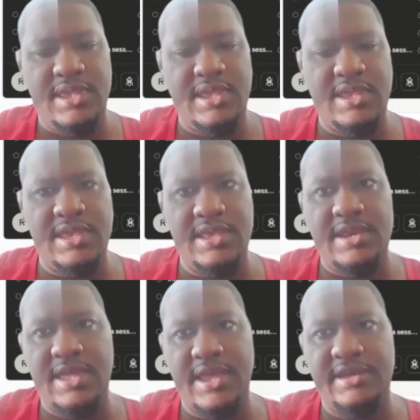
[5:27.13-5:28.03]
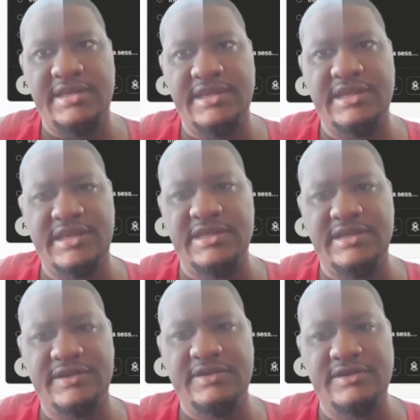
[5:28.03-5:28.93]
and I
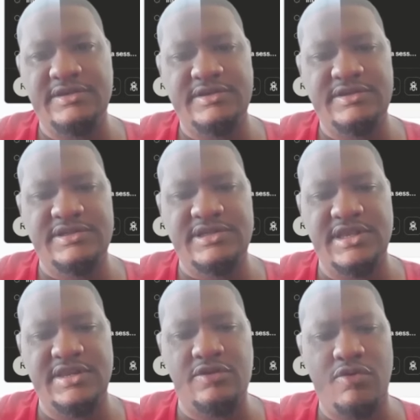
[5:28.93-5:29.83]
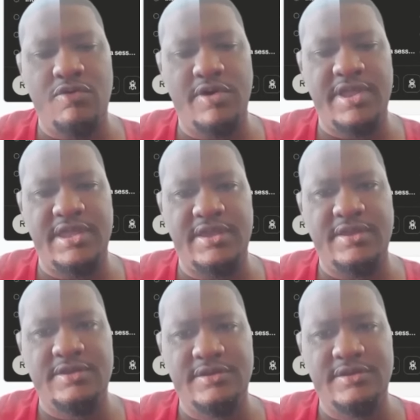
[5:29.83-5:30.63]
need to get going